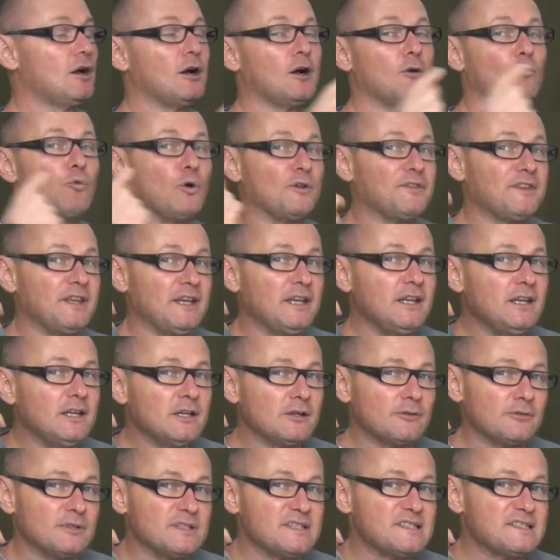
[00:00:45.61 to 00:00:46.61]
what they
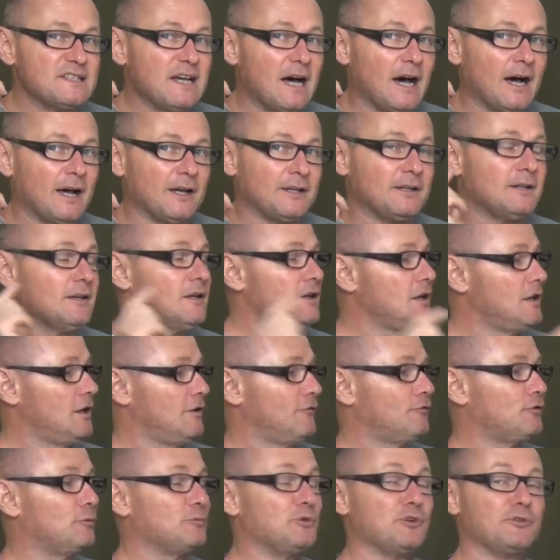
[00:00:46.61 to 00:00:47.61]
hear inside
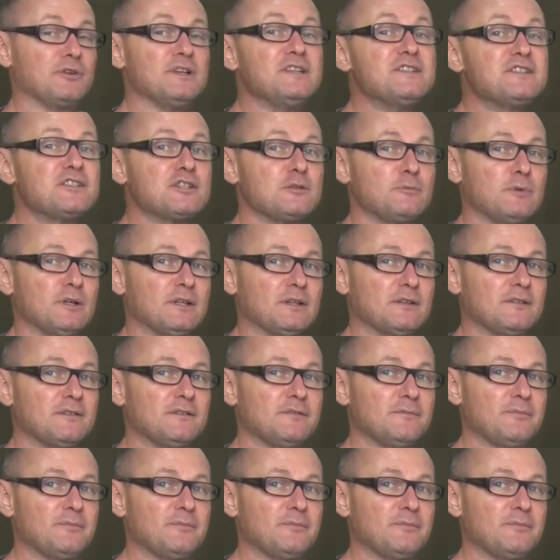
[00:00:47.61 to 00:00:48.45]
from your instrument.